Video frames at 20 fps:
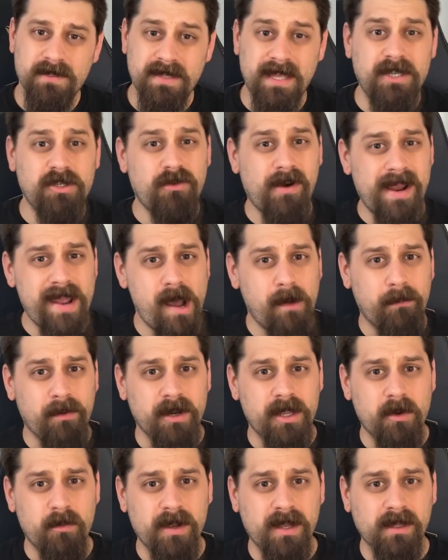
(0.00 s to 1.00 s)
they dry out pretty
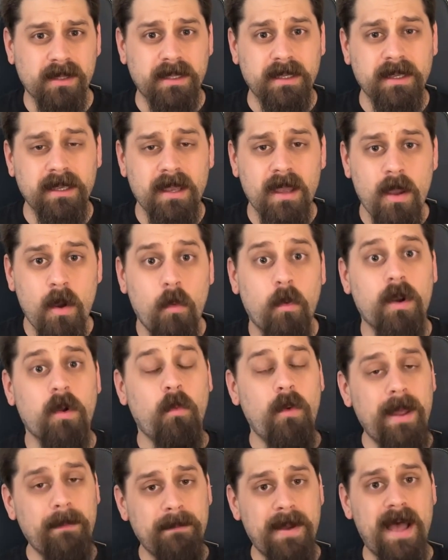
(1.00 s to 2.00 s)
quickly. What a
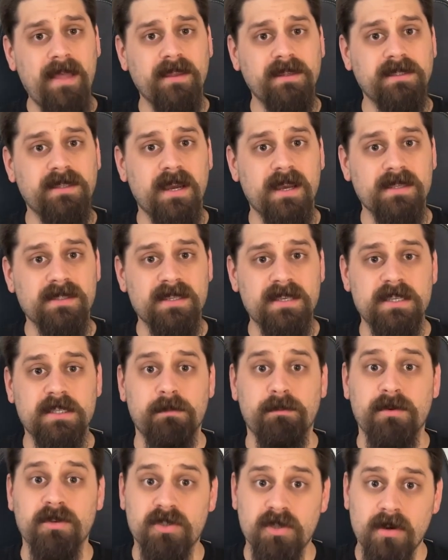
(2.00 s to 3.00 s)
wet palette does is
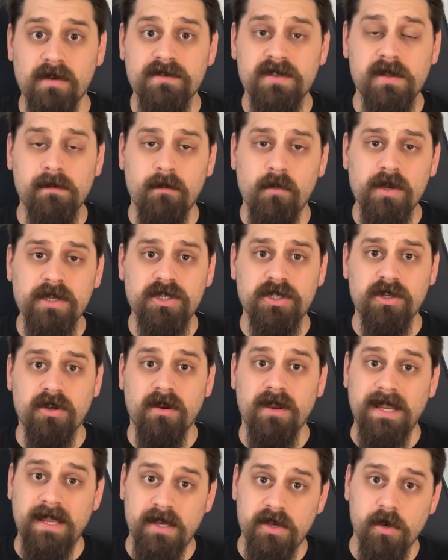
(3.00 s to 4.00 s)
preserves the moisture
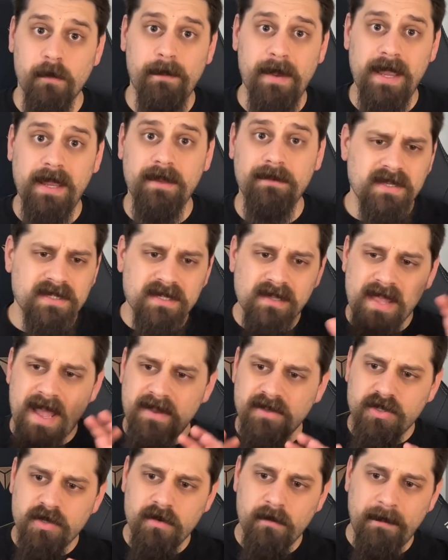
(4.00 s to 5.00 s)
in your paint. This
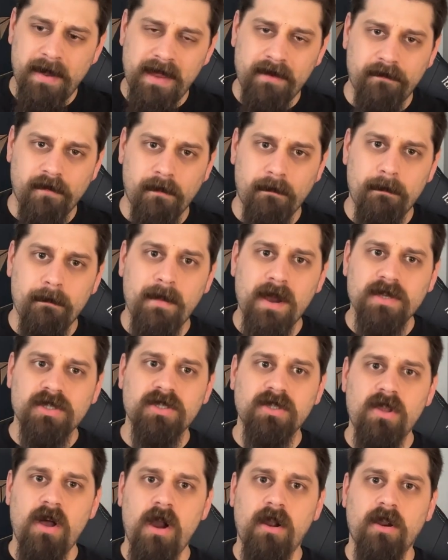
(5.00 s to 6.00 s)
allows you to paint for much
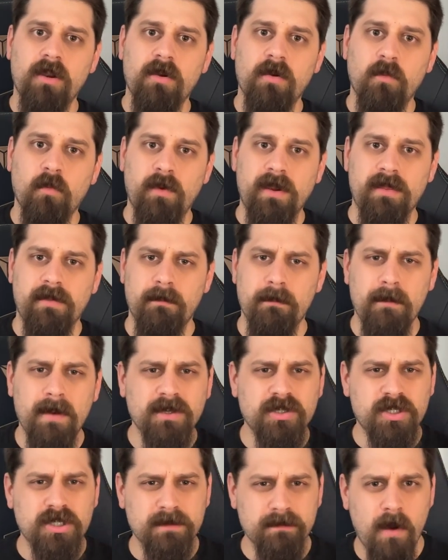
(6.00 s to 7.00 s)
longer with
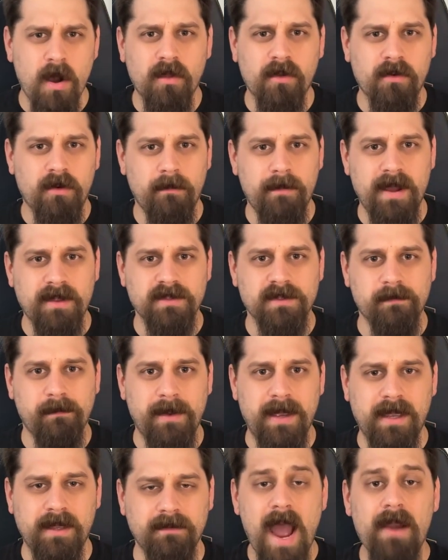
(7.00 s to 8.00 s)
much smaller amounts of
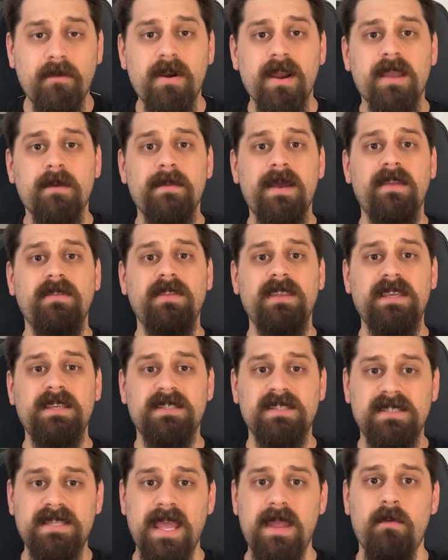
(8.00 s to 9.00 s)
paint. I recommend the
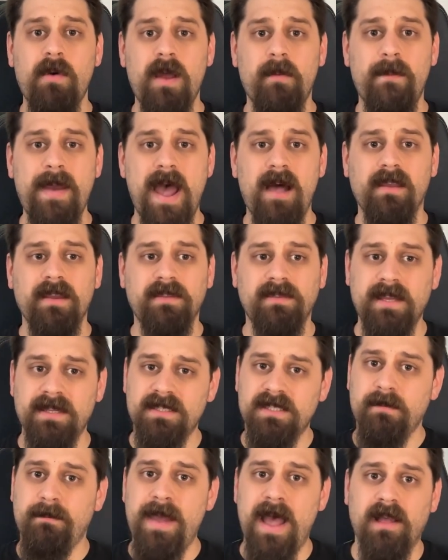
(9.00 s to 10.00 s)
Stay Wet palette. That's
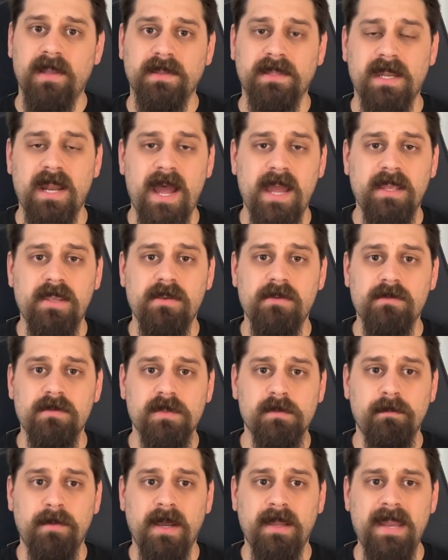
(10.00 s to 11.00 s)
the palette that I use,
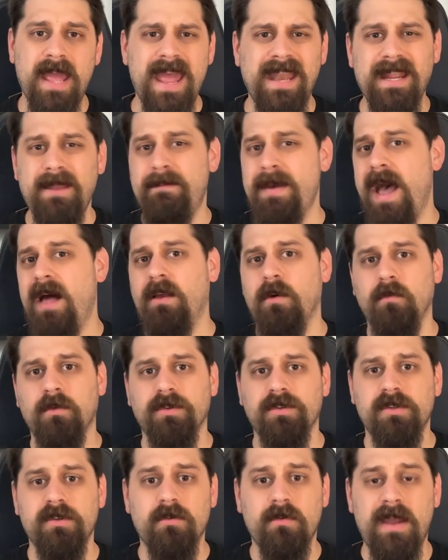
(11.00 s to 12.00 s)
but any palette will
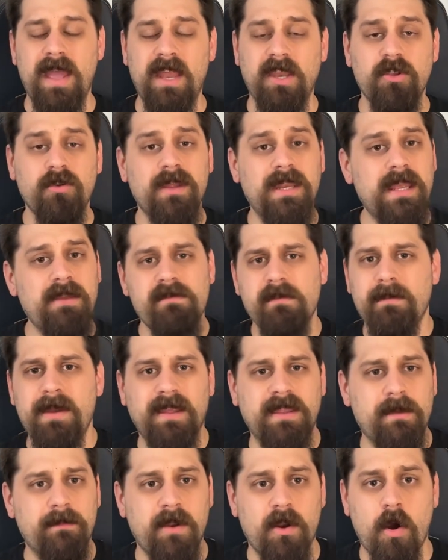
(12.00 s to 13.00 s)
do, and you can even make
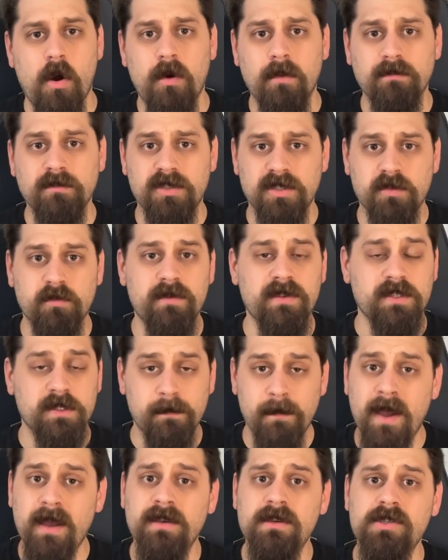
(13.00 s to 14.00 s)
them at home just with a
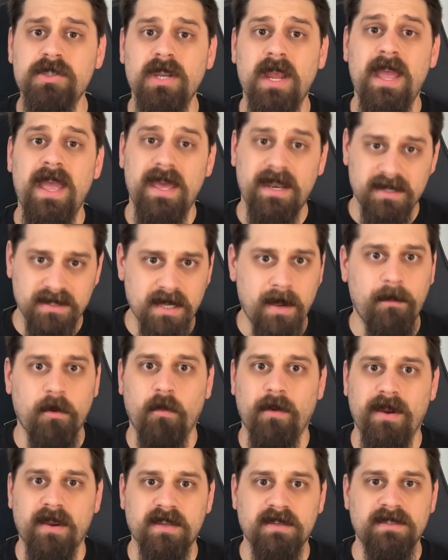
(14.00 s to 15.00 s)
sponge and a
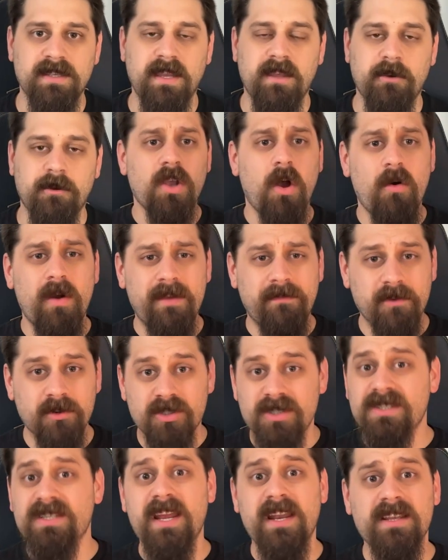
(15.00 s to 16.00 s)
Tupperware container. So if you're
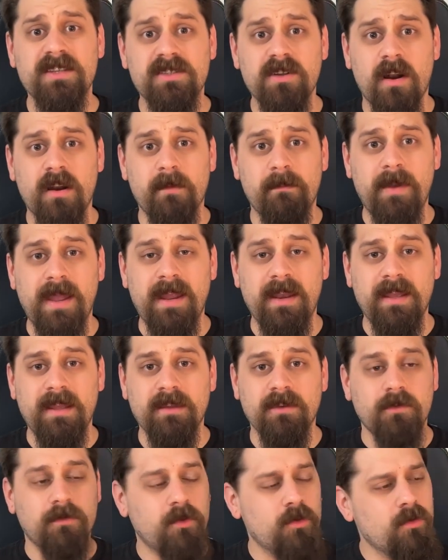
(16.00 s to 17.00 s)
just getting started
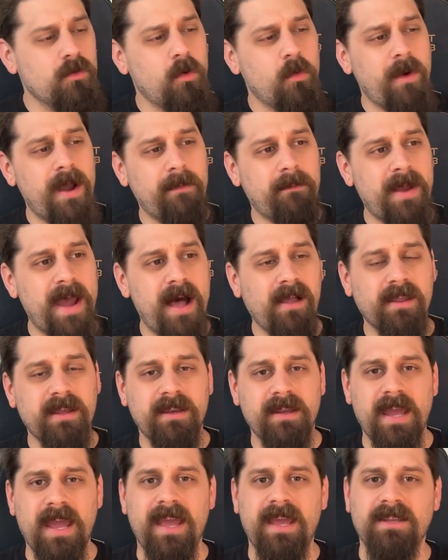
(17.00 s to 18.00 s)
painting, Google wet palette
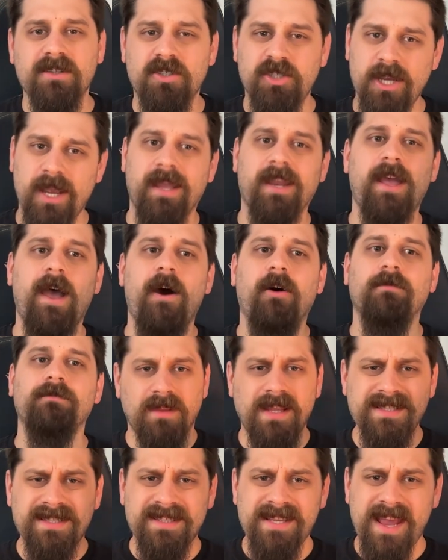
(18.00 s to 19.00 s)
and check it out.
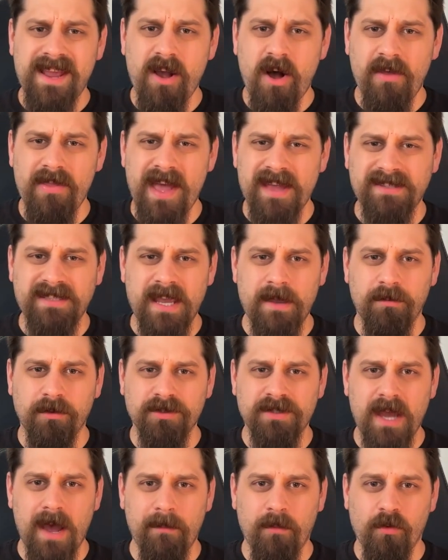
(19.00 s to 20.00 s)
Let's say all that
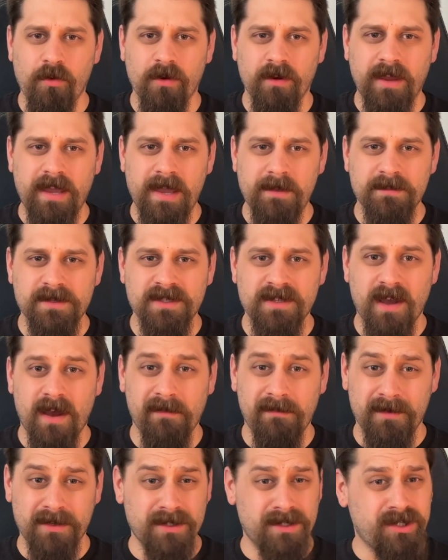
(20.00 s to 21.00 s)
tabletop wargame stuff
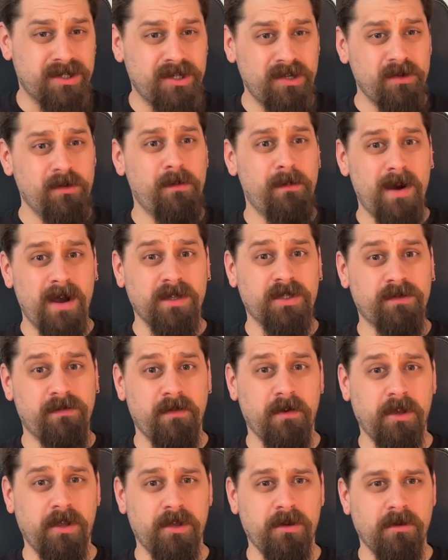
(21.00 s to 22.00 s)
is too much for
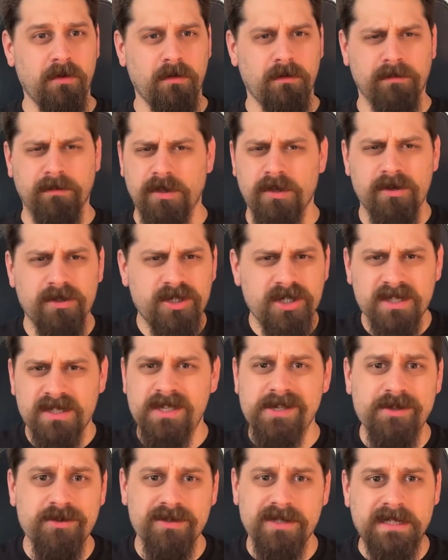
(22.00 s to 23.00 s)
you. You're just
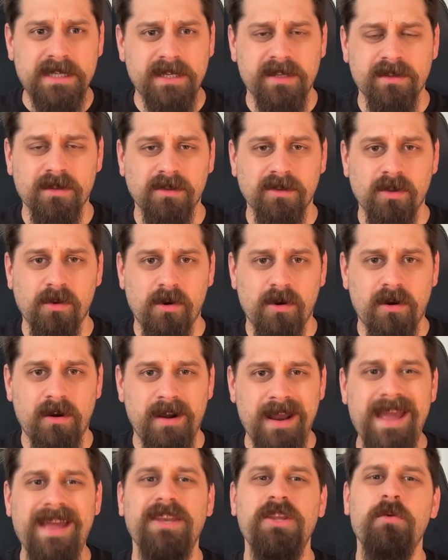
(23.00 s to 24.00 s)
interested in the lore
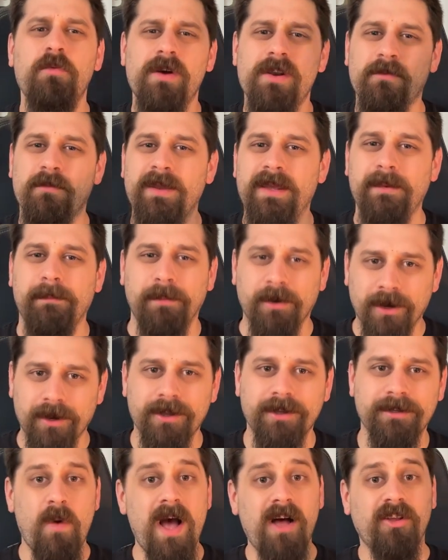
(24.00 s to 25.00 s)
and you want to read a book.
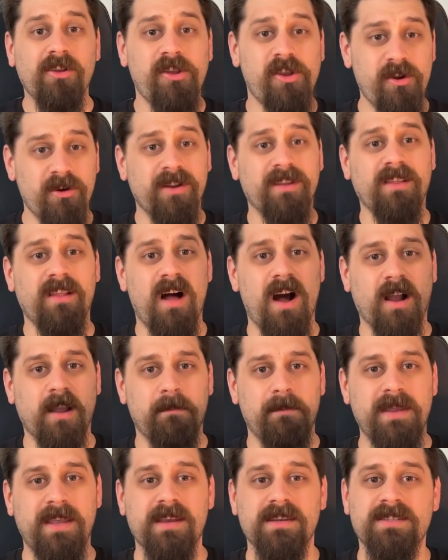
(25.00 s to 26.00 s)
Well, you're in luck
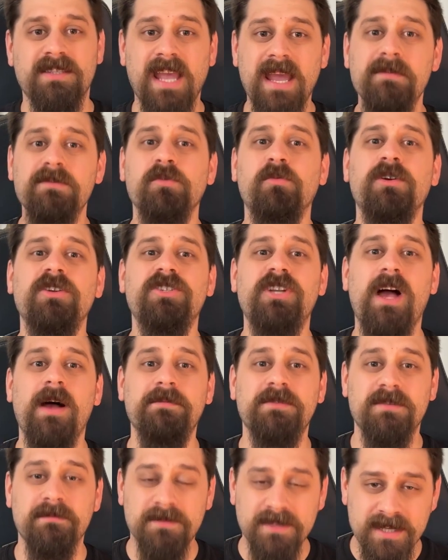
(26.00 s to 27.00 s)
because Games Workshop's
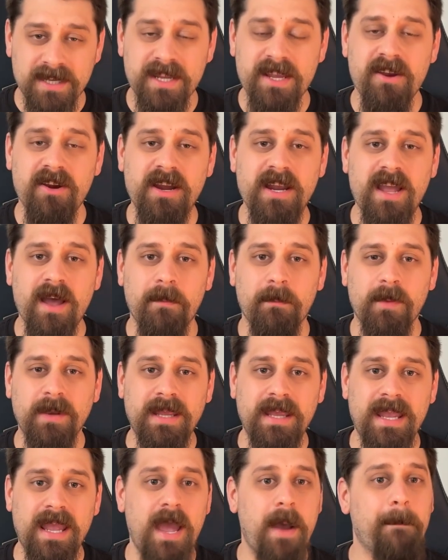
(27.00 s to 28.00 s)
subsidiary
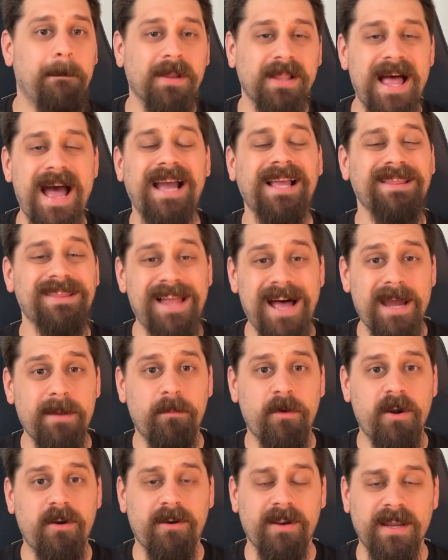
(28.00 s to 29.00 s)
company, Black
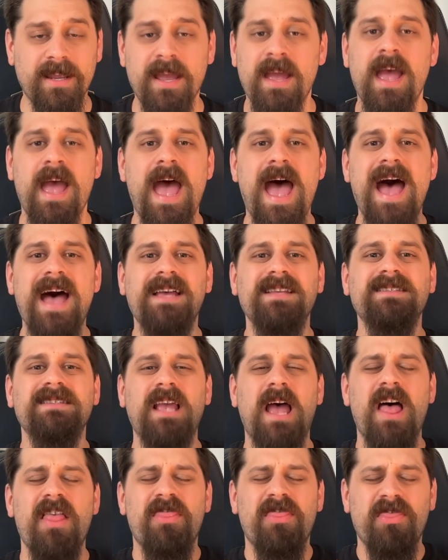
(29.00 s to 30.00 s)
Library, has
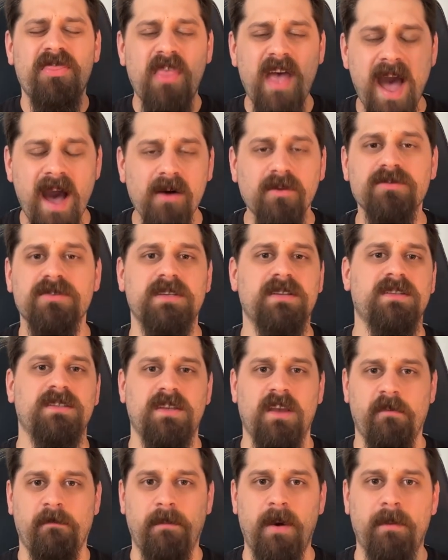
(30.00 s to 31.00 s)
thousands
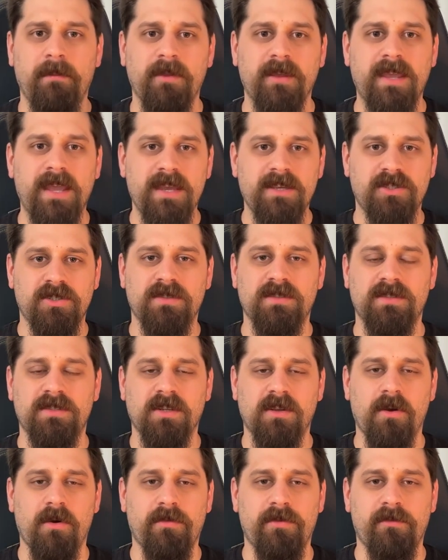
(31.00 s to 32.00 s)
of publications to
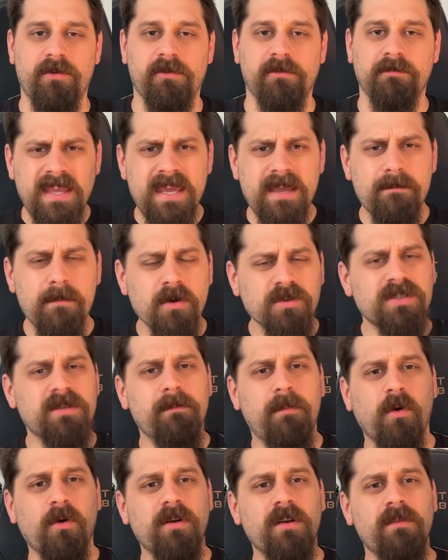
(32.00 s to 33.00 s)
go through. The most
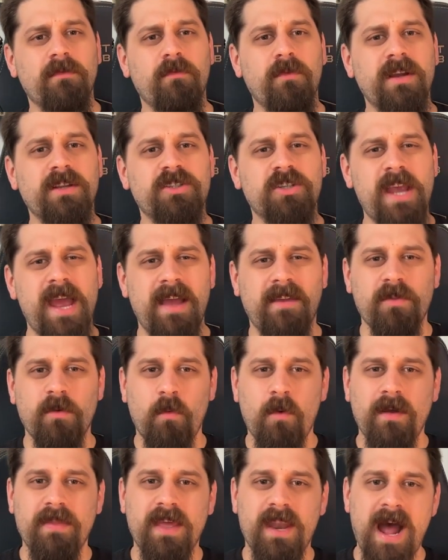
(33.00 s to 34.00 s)
important of which, and the
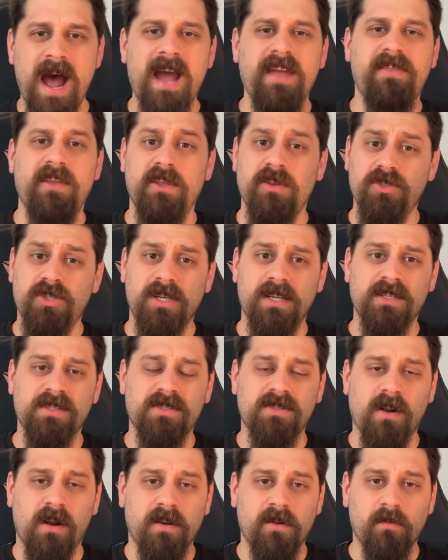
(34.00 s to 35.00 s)
one that I think you should get
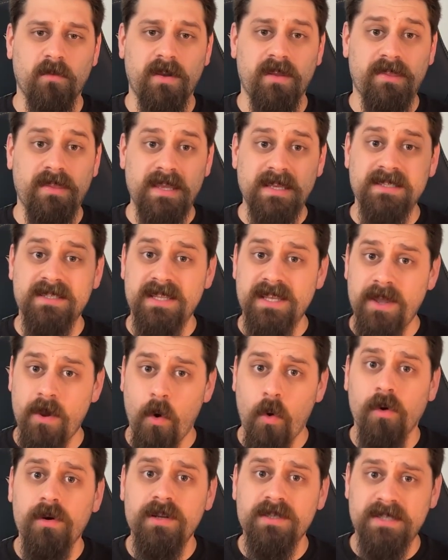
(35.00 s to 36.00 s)
started with, is the
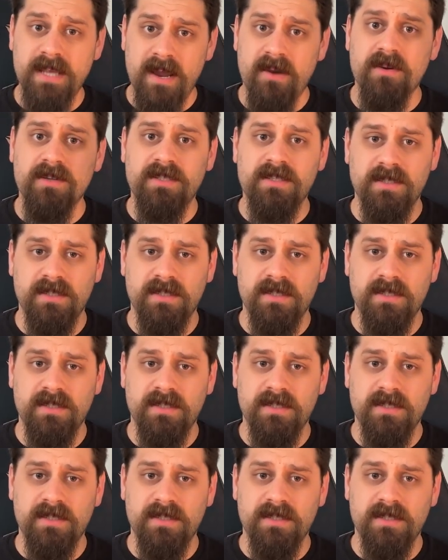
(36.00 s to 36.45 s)
Horus Heresy